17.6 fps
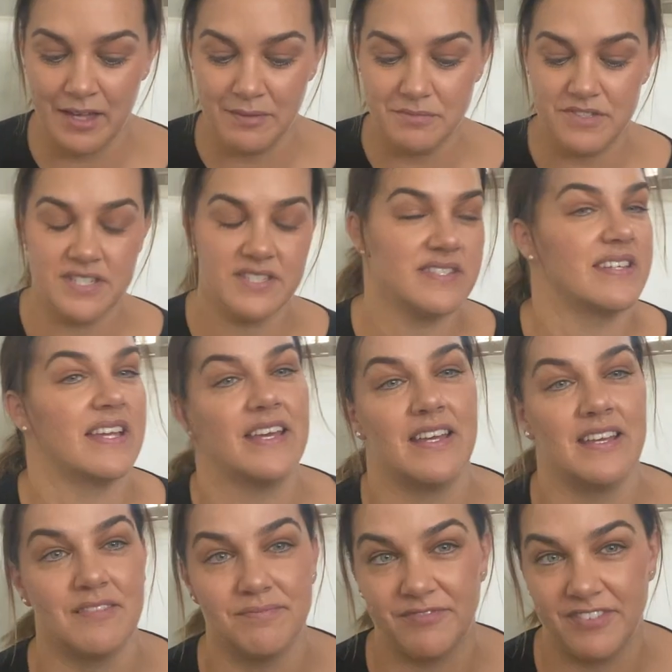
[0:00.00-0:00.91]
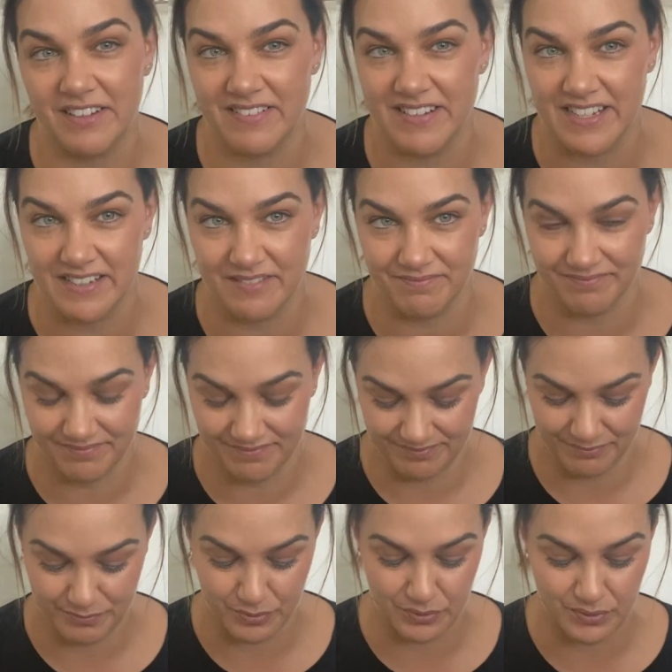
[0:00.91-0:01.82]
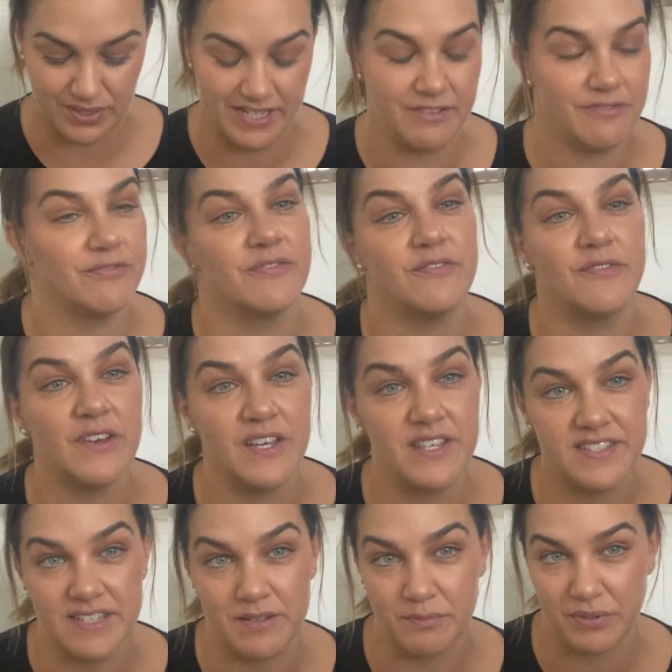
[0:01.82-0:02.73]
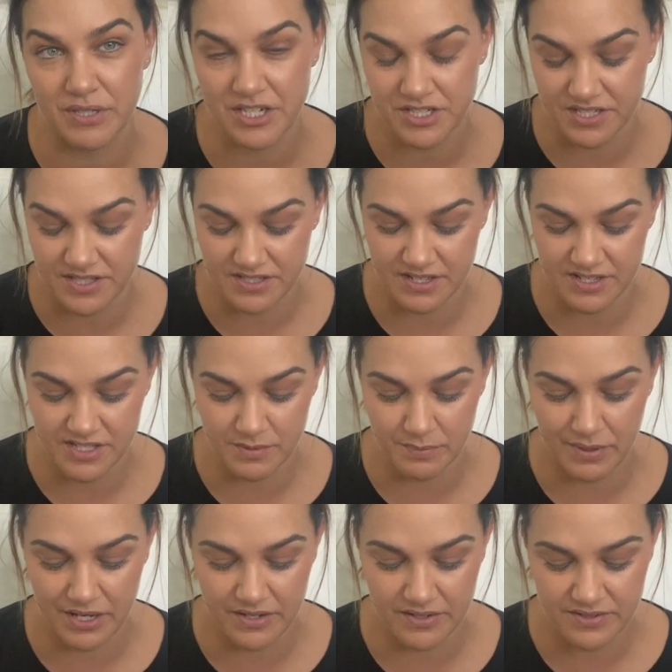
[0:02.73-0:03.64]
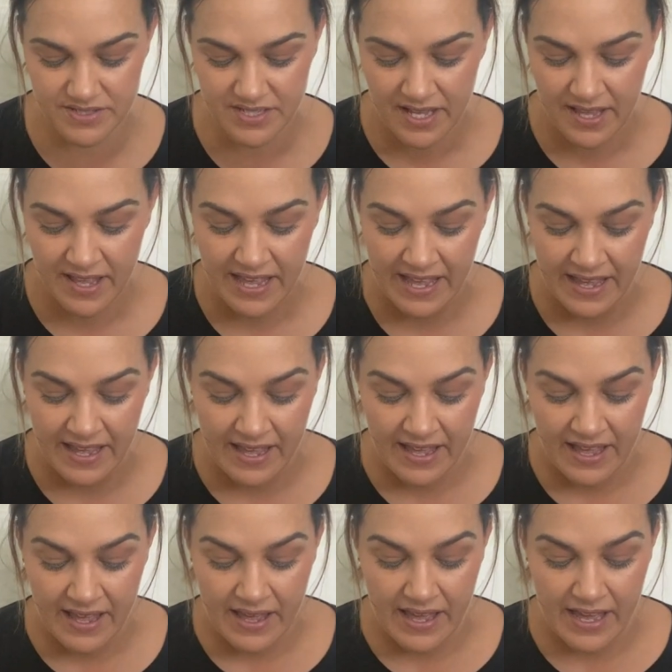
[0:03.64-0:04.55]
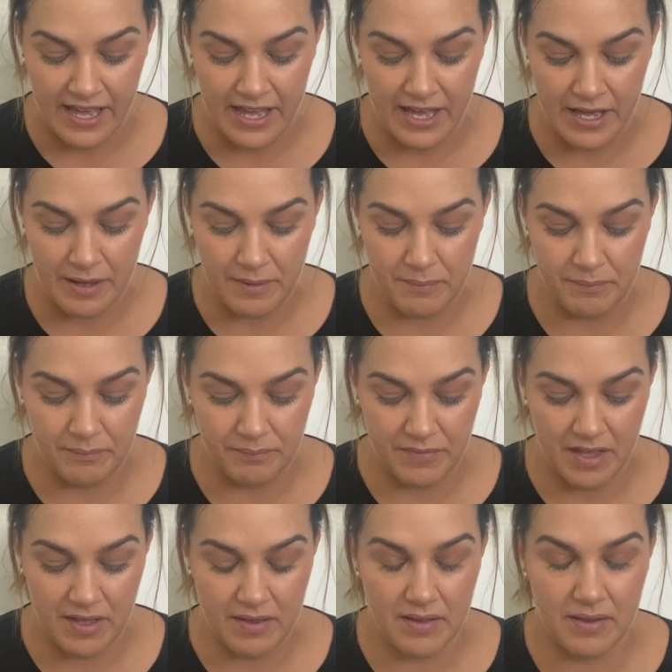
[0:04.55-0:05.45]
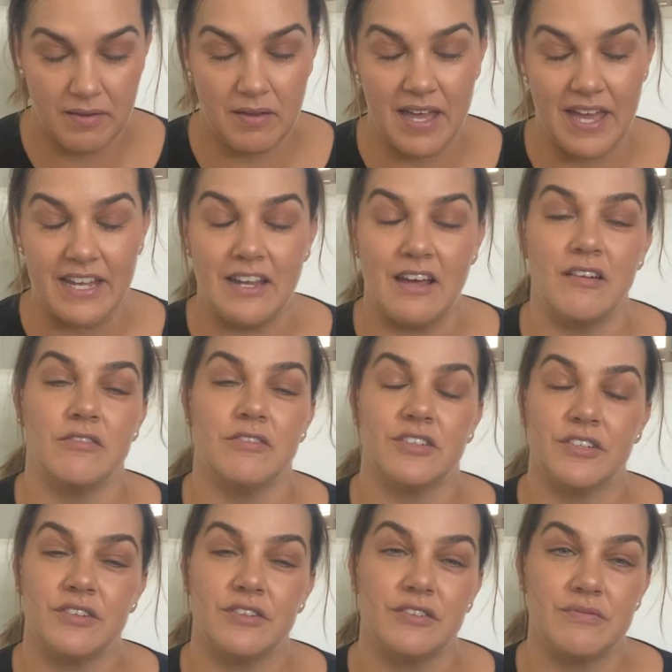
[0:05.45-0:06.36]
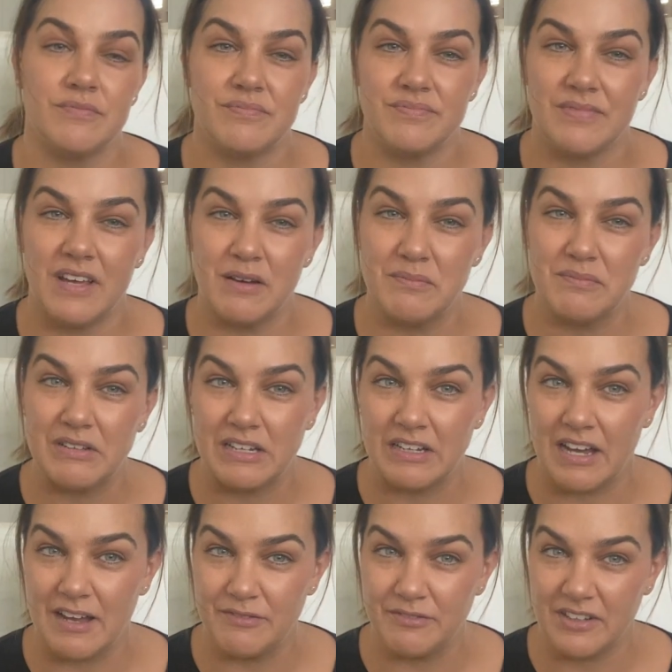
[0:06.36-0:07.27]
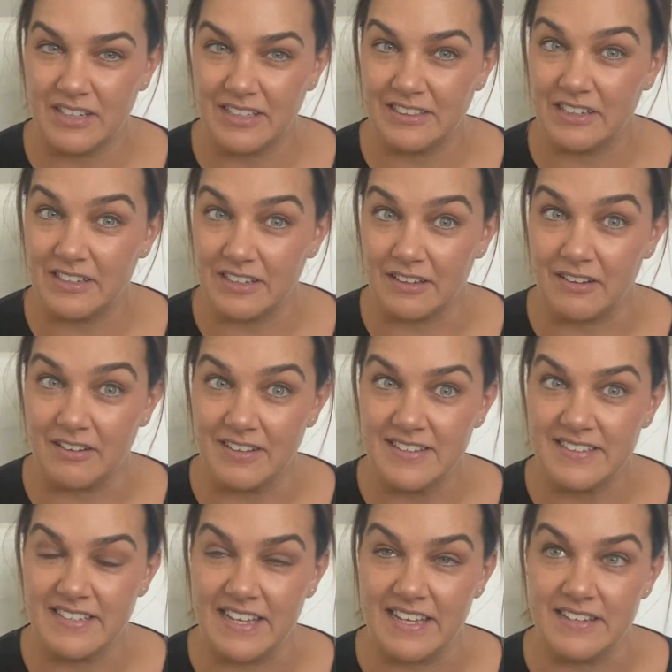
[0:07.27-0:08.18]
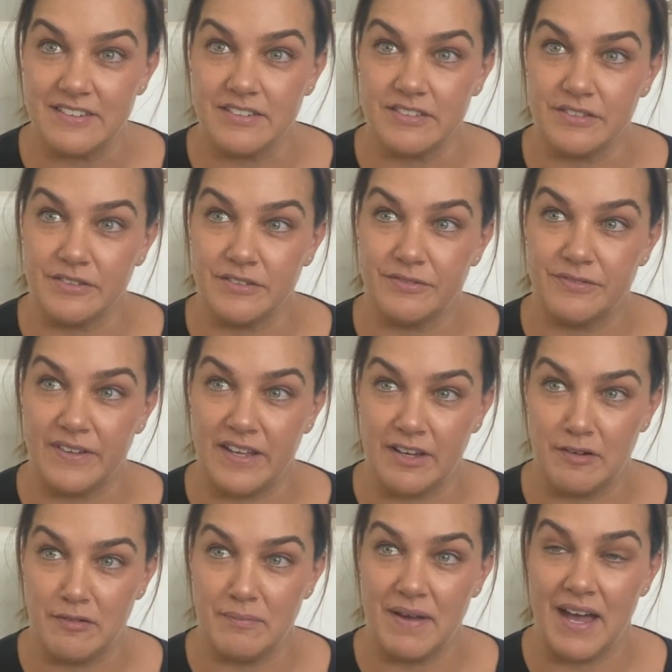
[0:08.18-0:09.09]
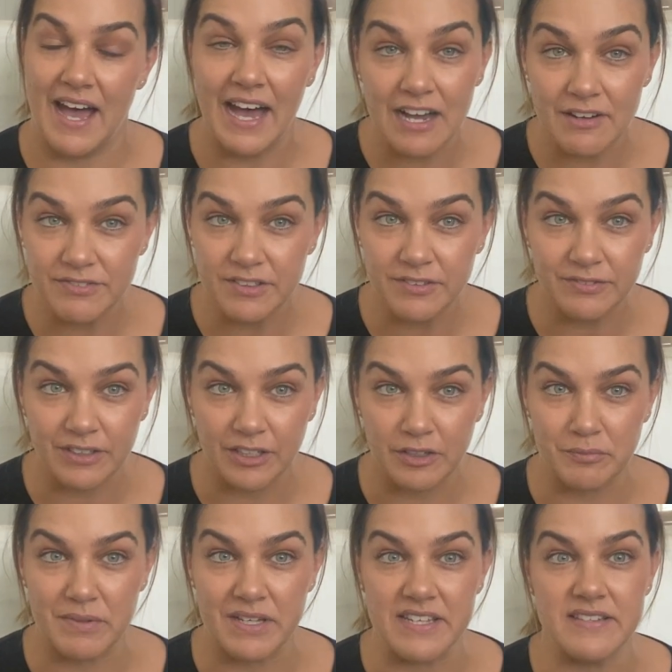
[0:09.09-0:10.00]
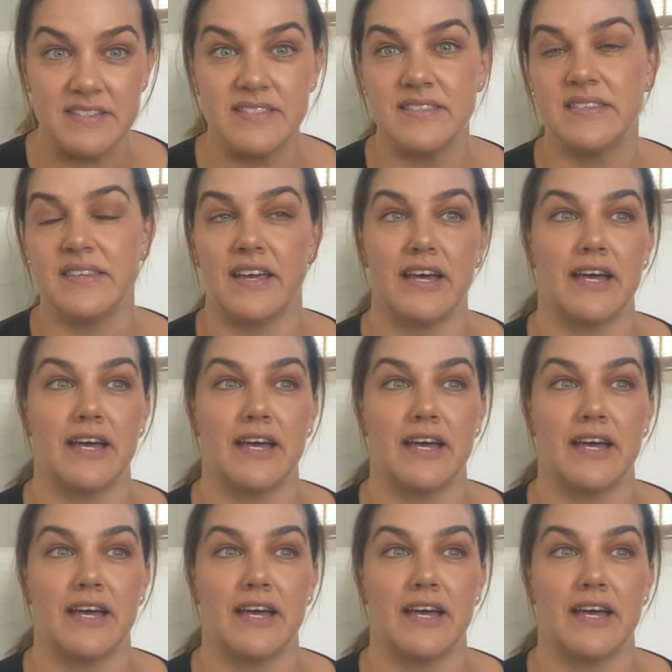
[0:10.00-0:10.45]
Just a very brief first impressions, I suppose. And I'll do, I've got a lot of content to film after Vlogmas,